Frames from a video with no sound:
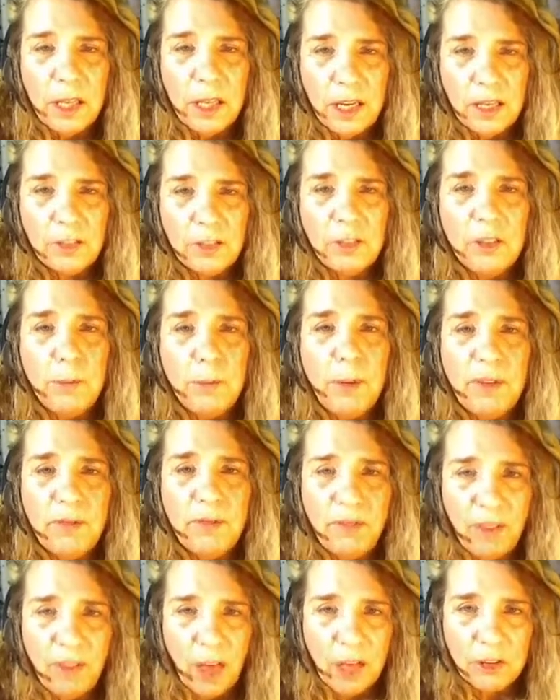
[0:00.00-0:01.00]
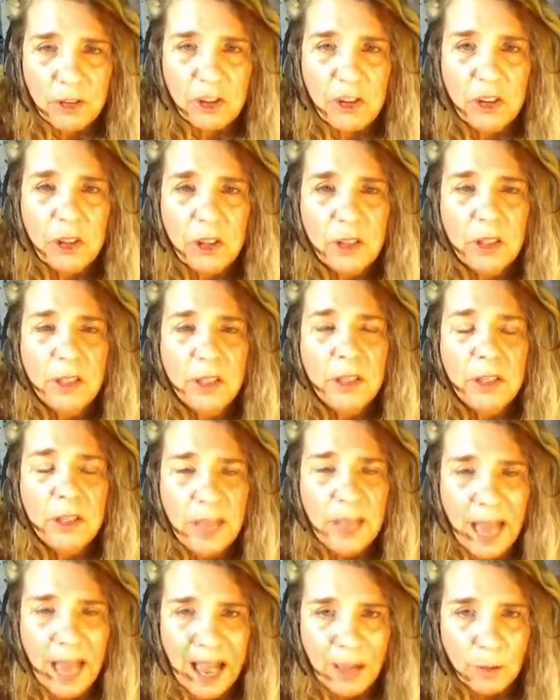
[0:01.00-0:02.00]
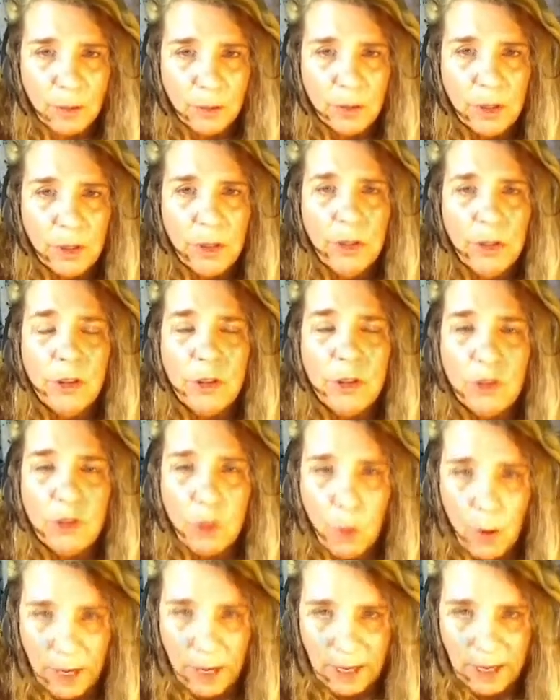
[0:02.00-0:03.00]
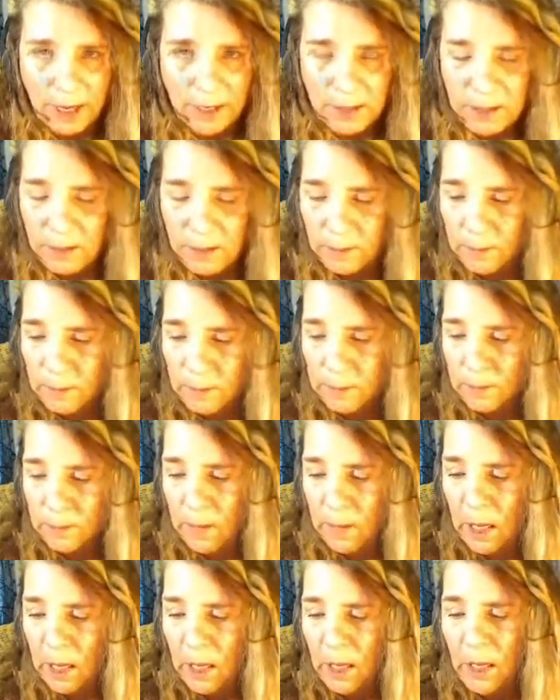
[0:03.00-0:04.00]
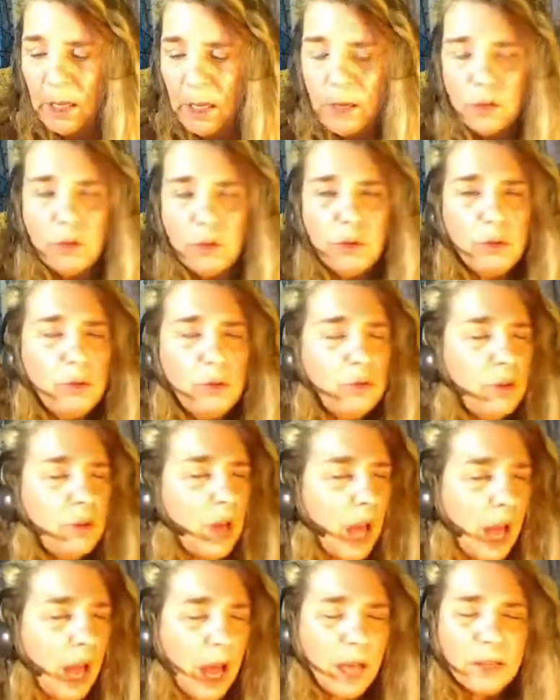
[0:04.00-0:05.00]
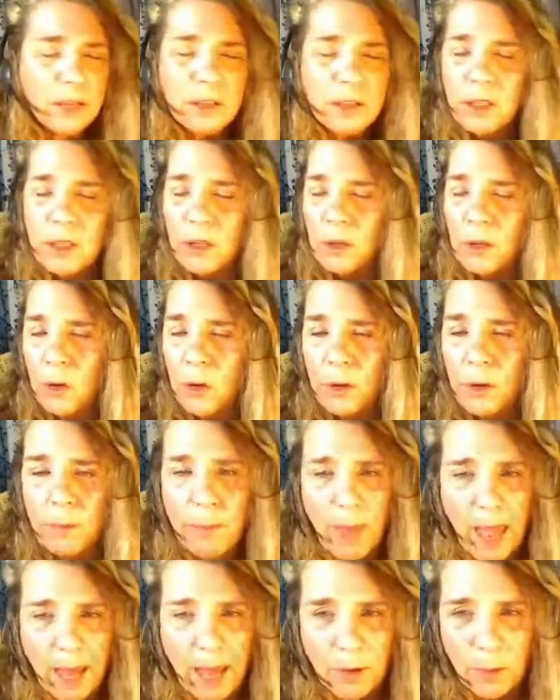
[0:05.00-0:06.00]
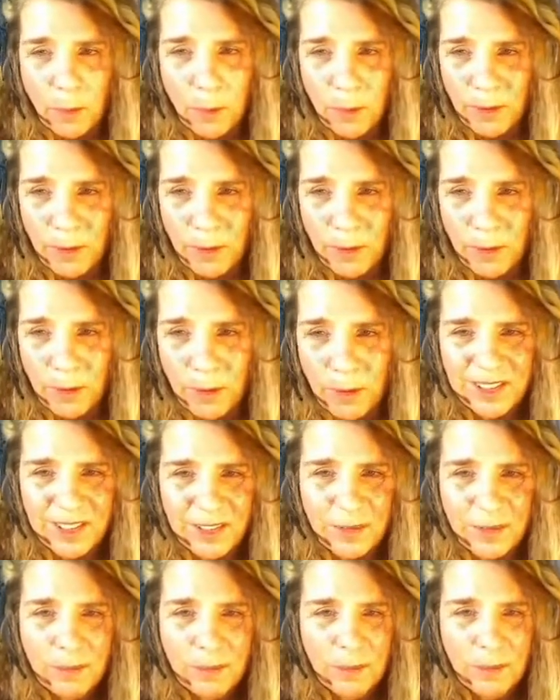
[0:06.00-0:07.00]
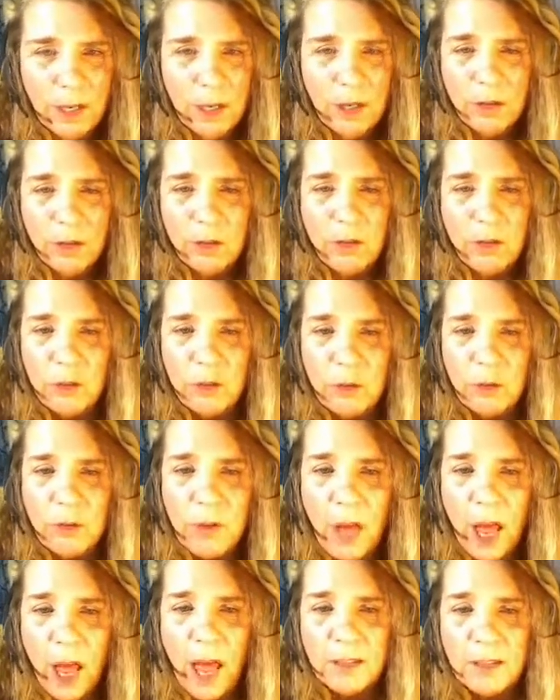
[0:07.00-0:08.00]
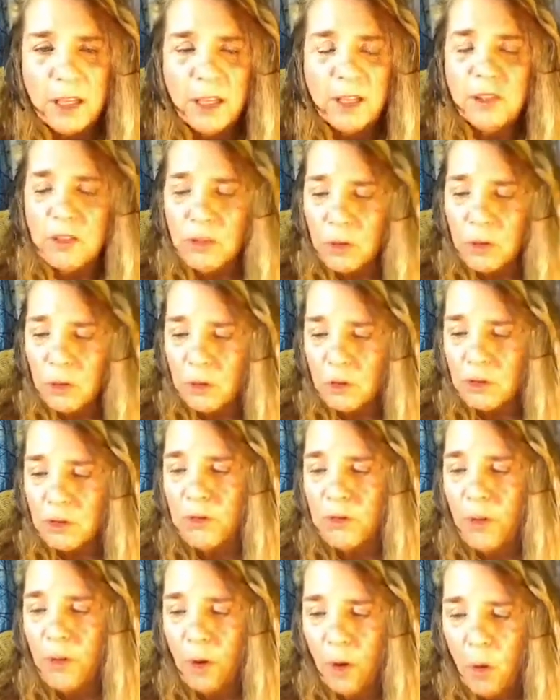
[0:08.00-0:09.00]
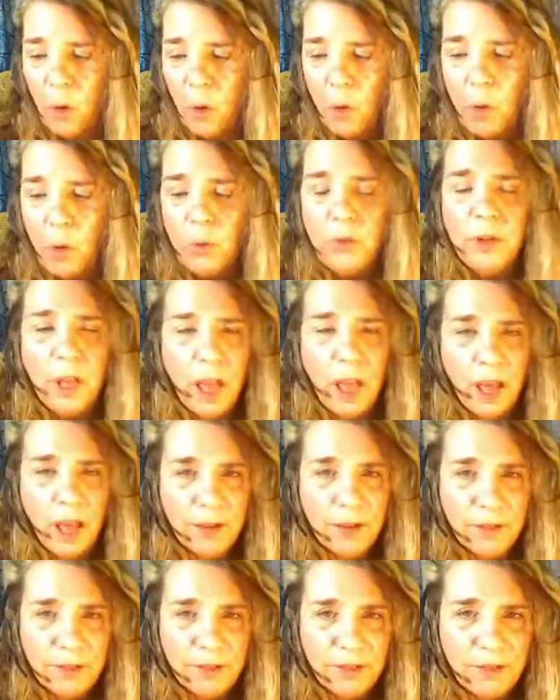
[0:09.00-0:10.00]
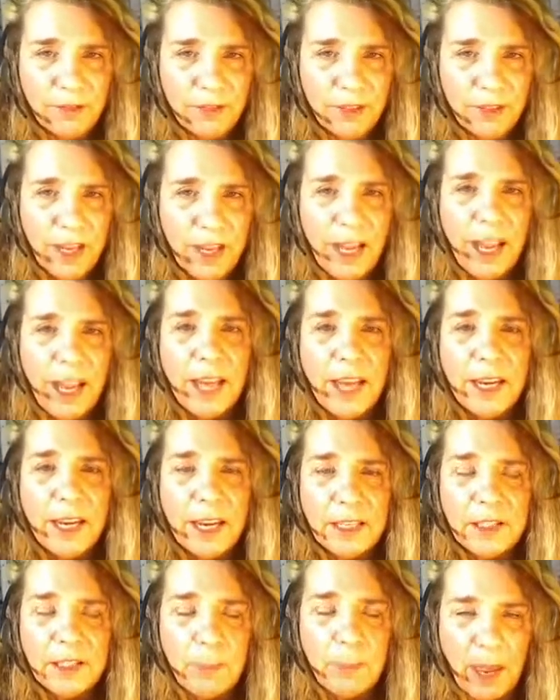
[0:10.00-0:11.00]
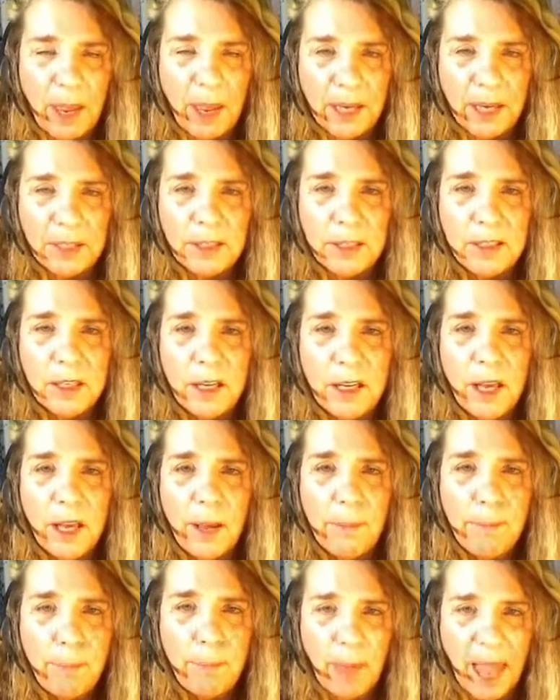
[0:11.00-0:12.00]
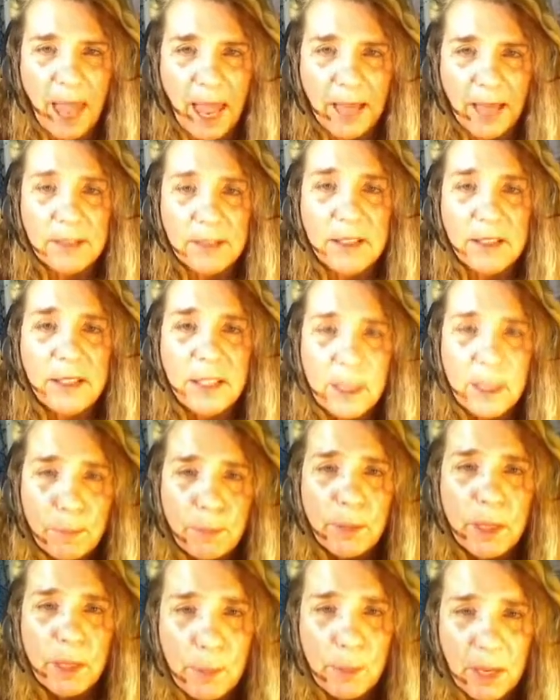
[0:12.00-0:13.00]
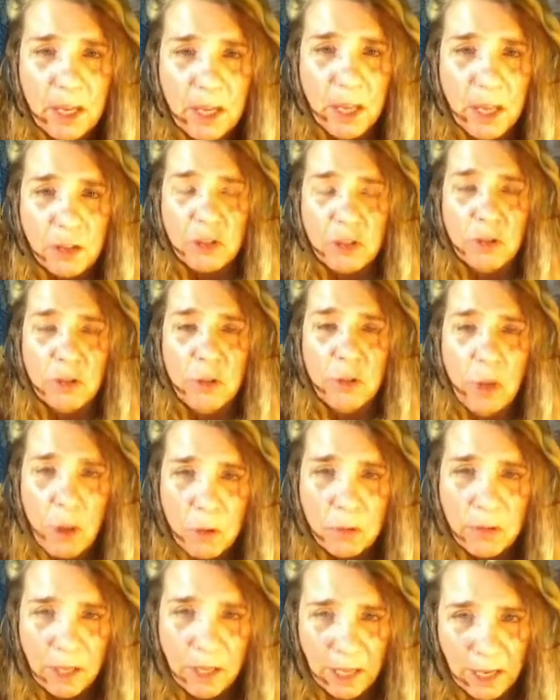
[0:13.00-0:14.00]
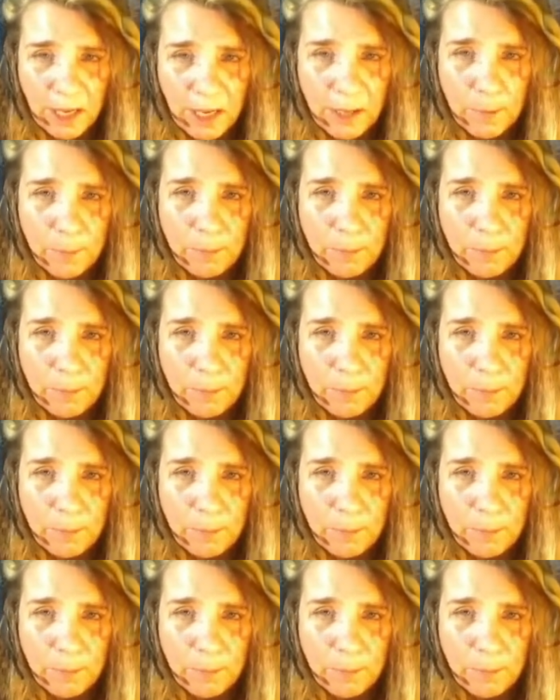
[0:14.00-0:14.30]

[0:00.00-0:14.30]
be flushed down the toilet. Do not look backwards. Do not search for old love and expect it to come back simply because you're lonely.